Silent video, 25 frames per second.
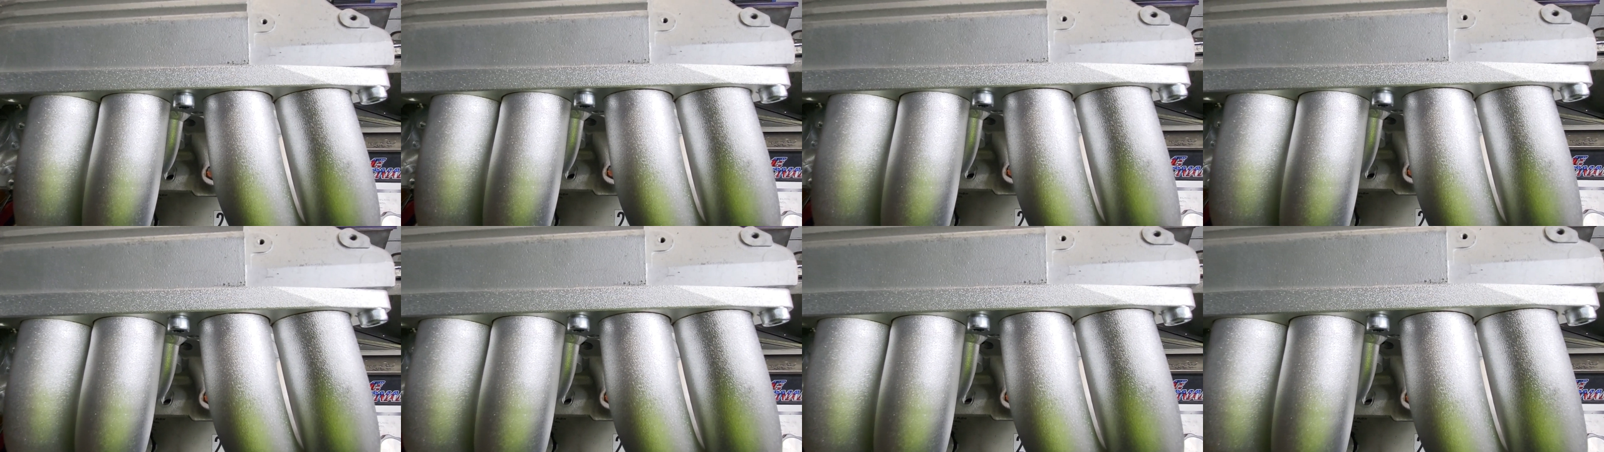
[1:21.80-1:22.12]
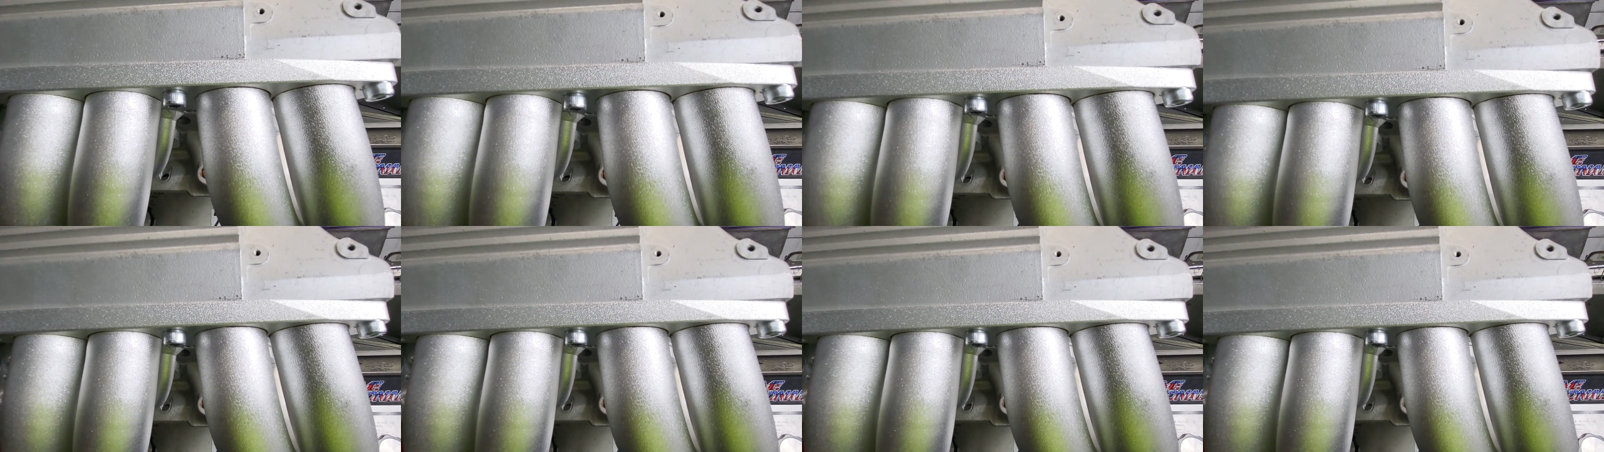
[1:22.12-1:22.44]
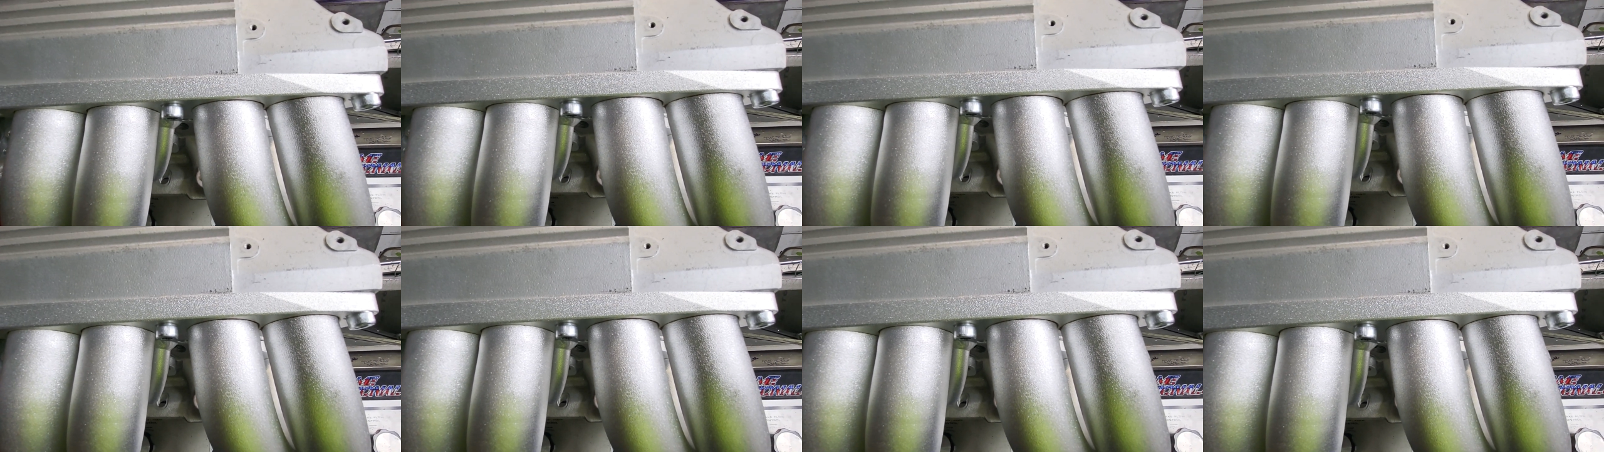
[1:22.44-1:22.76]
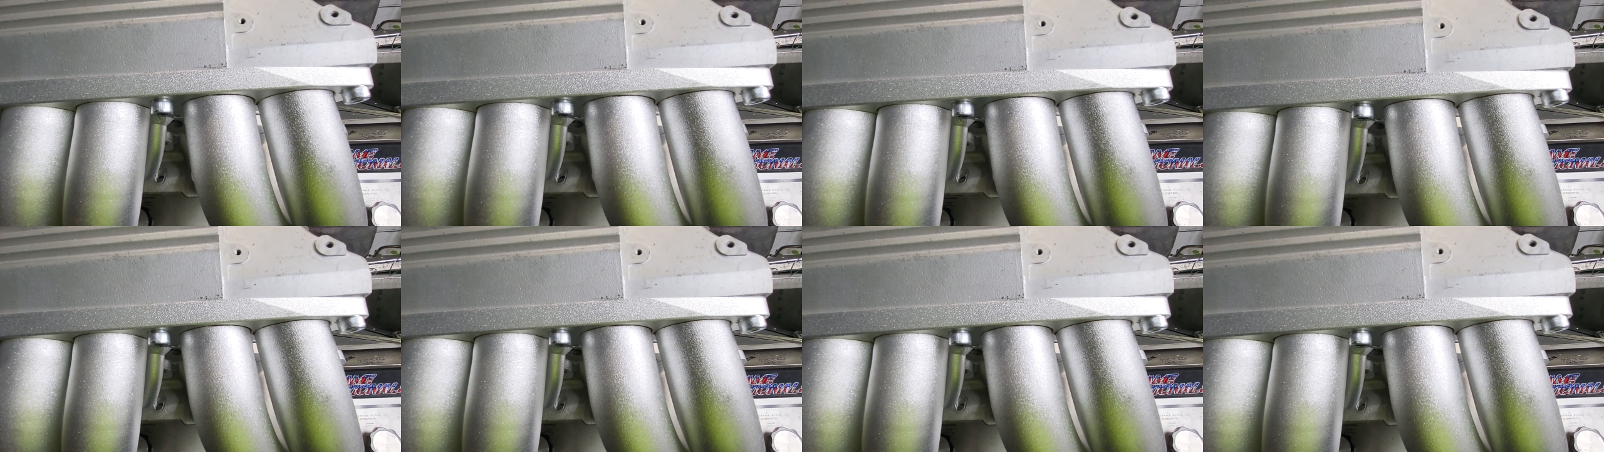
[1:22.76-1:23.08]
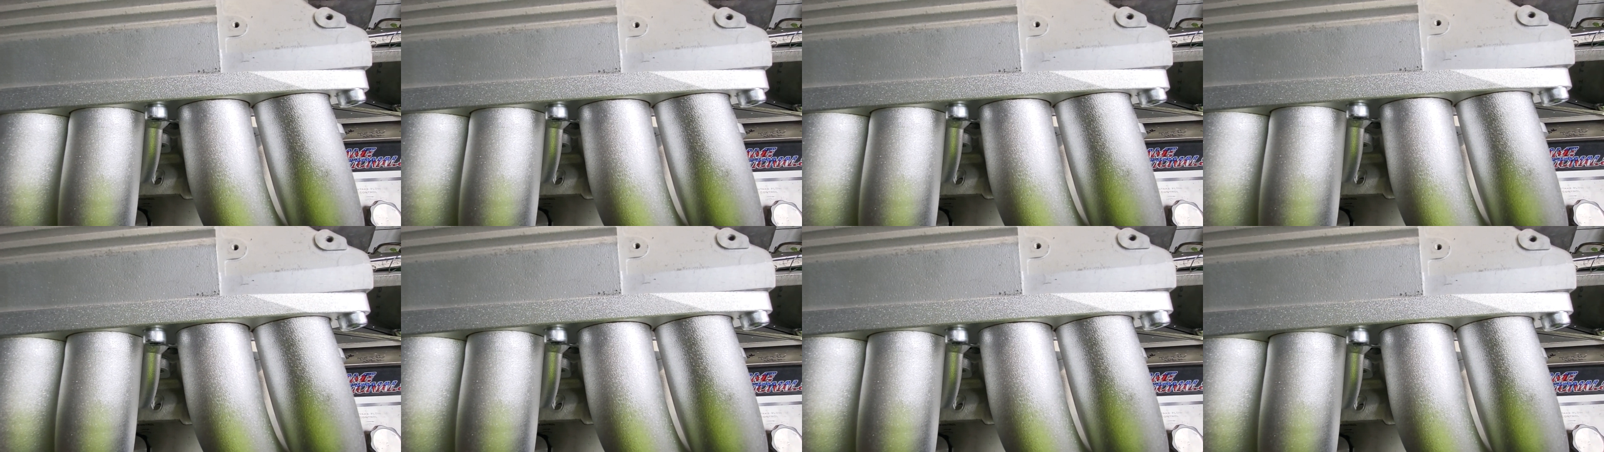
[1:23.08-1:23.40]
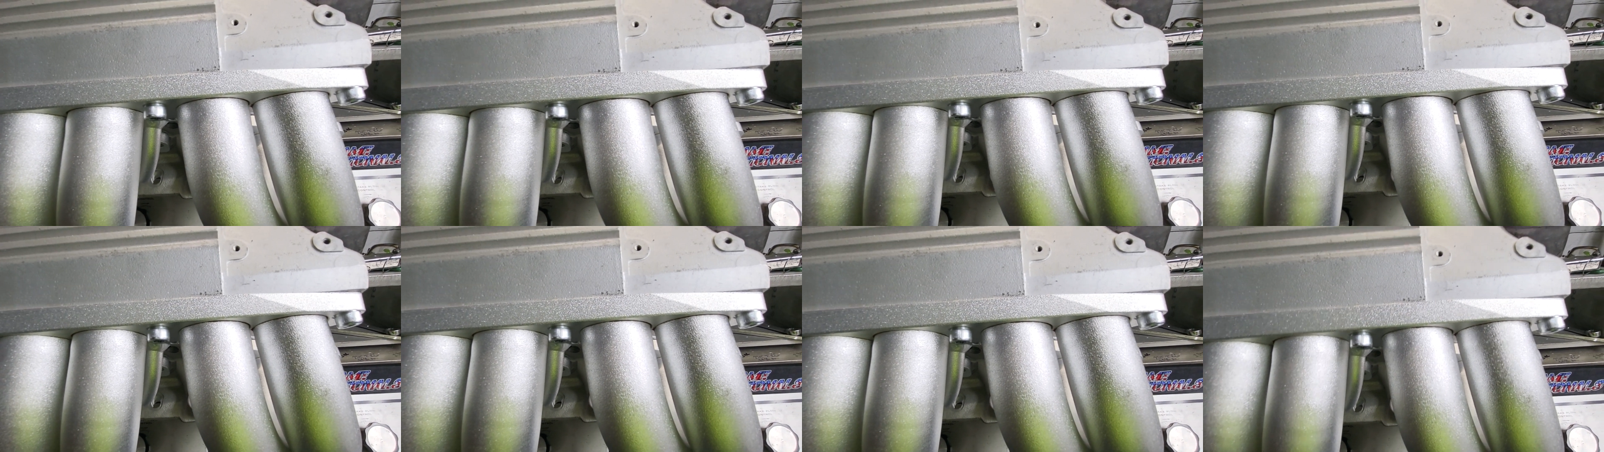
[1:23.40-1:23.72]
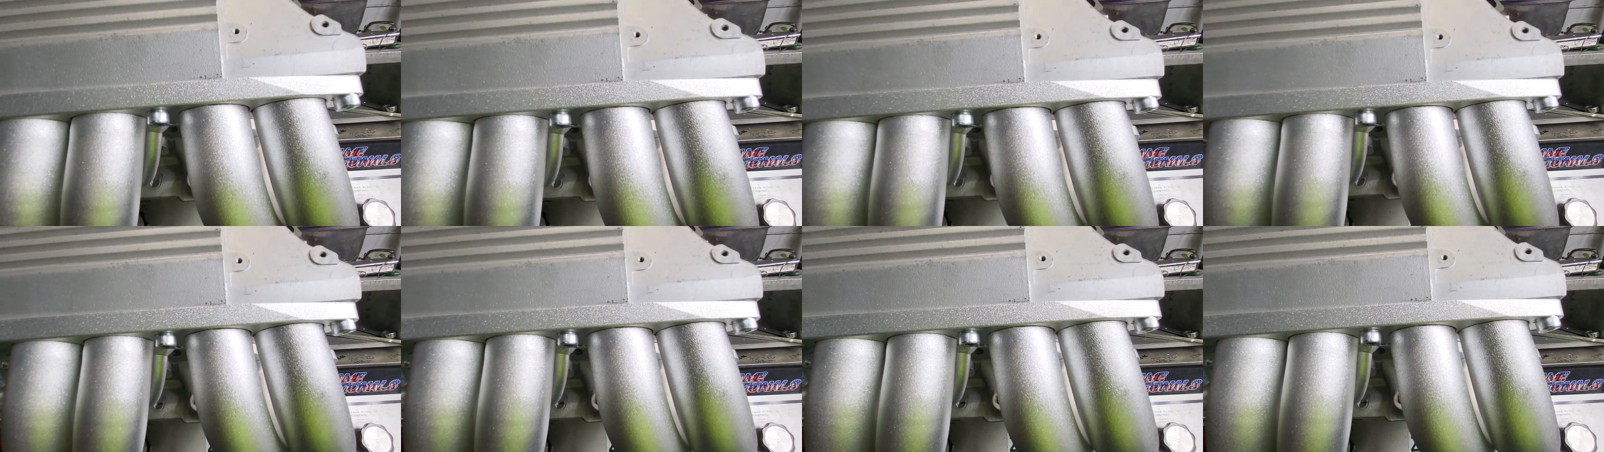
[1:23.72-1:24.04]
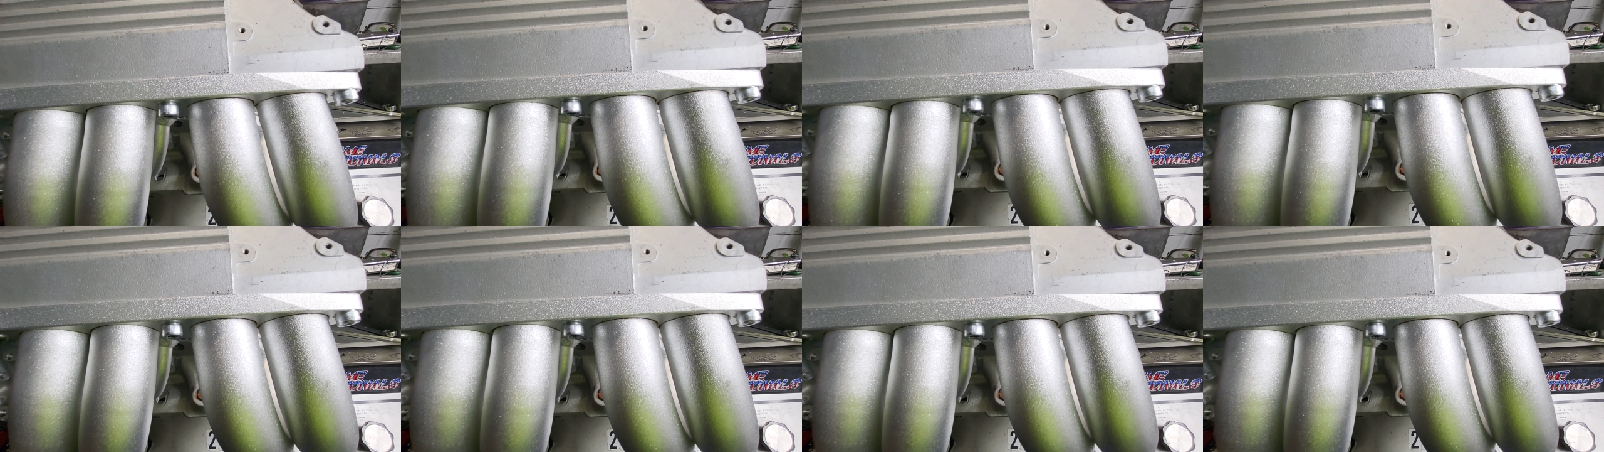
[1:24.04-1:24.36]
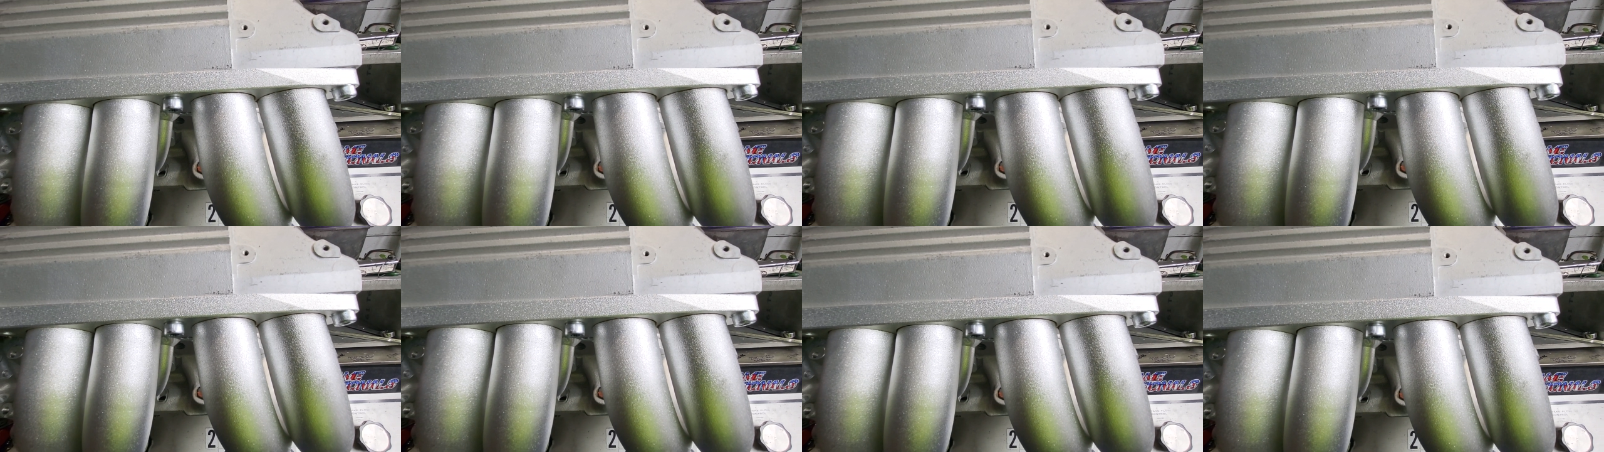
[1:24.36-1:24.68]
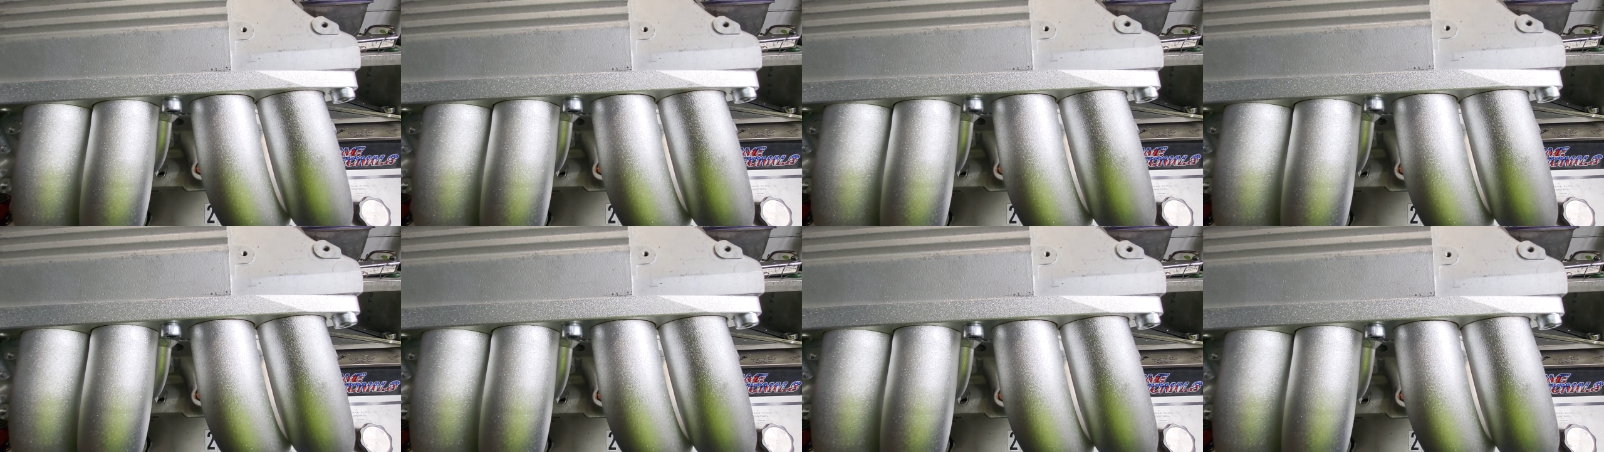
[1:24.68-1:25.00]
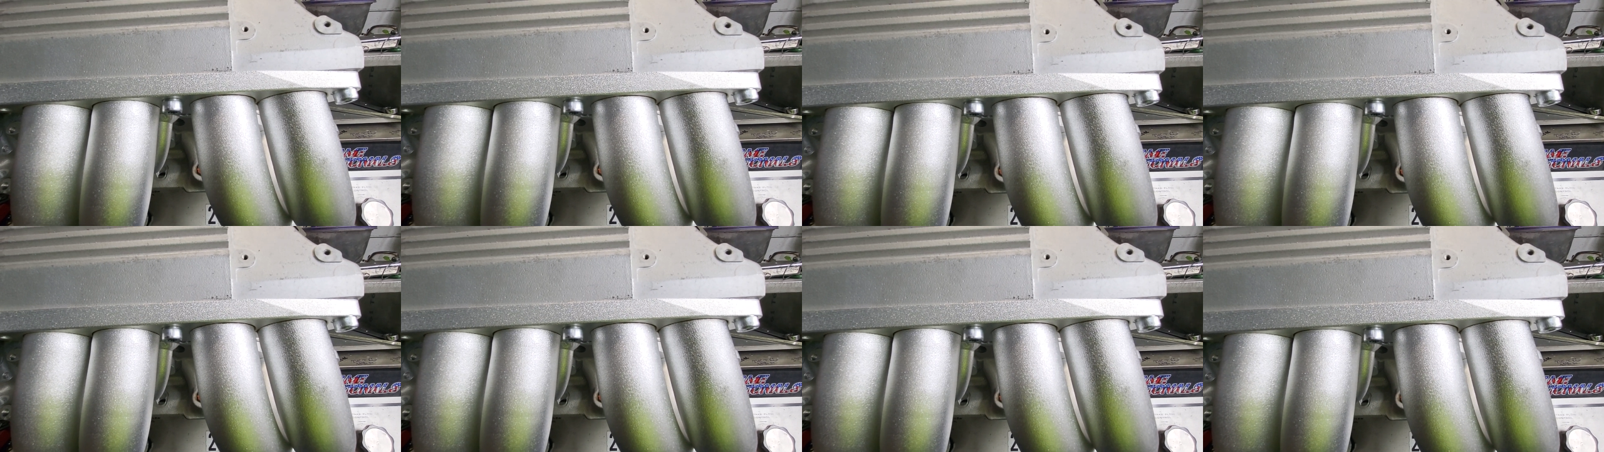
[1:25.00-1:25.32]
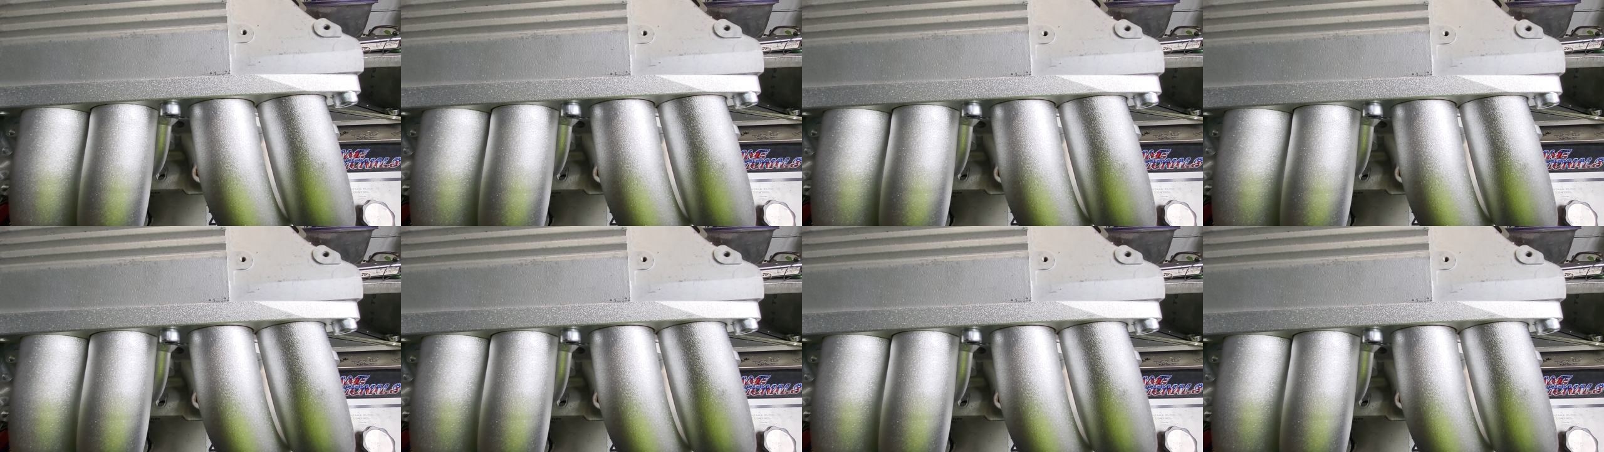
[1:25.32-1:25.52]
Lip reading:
No face is visible, so there are no lips to read.